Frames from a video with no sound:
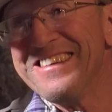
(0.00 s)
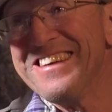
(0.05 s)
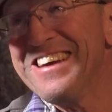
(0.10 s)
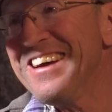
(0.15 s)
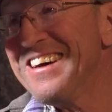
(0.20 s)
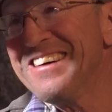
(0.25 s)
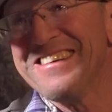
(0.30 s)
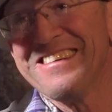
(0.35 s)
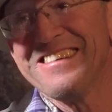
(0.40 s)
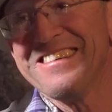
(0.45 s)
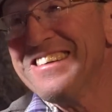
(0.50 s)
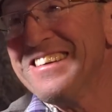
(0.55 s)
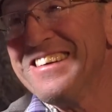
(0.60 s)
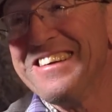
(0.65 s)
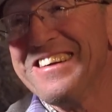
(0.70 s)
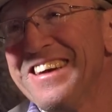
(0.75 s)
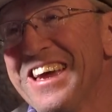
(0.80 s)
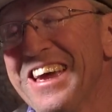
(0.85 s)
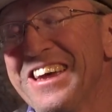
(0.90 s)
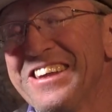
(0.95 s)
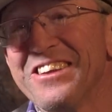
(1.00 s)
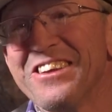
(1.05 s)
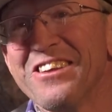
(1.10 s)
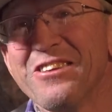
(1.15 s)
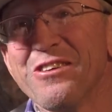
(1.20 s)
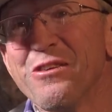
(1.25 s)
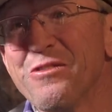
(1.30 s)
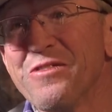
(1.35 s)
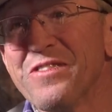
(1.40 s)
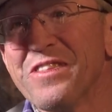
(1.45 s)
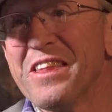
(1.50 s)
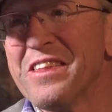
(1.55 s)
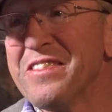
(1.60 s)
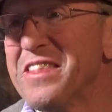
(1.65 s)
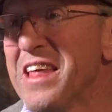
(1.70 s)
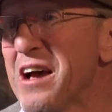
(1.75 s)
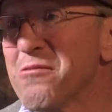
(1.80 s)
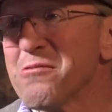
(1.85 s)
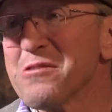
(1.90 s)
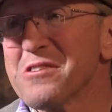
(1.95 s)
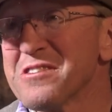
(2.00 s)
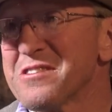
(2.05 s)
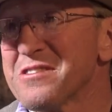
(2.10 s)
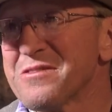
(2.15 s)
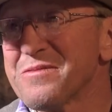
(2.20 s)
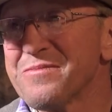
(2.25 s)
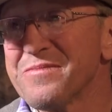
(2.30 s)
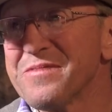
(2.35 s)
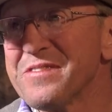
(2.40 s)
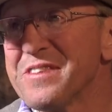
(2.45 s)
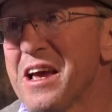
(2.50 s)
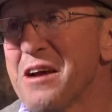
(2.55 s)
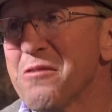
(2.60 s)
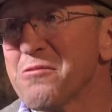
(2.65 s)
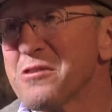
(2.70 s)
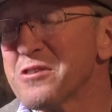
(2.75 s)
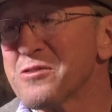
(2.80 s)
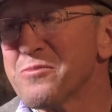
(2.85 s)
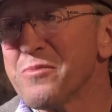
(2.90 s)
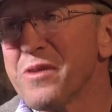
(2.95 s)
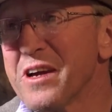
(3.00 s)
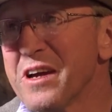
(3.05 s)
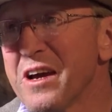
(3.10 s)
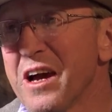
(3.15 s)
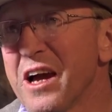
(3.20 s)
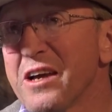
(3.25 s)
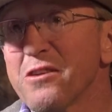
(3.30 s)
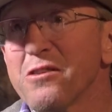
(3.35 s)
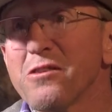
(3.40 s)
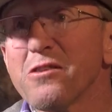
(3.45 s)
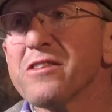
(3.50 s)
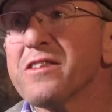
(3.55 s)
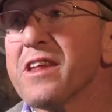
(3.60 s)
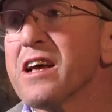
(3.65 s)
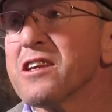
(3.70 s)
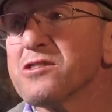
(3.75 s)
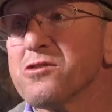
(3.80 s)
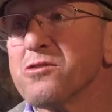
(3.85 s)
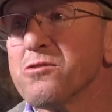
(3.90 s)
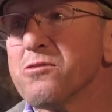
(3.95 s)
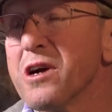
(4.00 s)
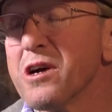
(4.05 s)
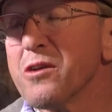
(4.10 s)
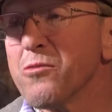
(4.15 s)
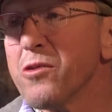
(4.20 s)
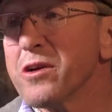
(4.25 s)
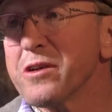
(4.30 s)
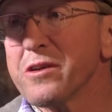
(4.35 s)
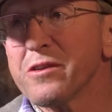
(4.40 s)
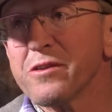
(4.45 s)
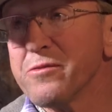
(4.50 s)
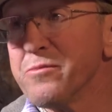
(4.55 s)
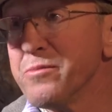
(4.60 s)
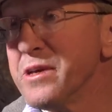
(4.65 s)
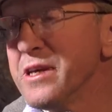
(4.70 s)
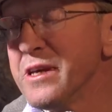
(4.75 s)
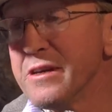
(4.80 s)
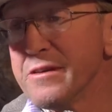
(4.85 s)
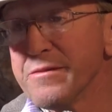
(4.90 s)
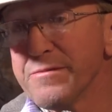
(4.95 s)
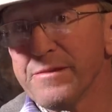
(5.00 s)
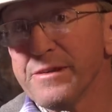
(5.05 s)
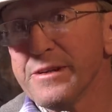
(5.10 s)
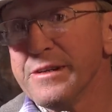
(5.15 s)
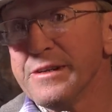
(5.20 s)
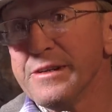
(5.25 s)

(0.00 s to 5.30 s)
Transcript: Yeah. And that was my idol, and that's who I wanted to be.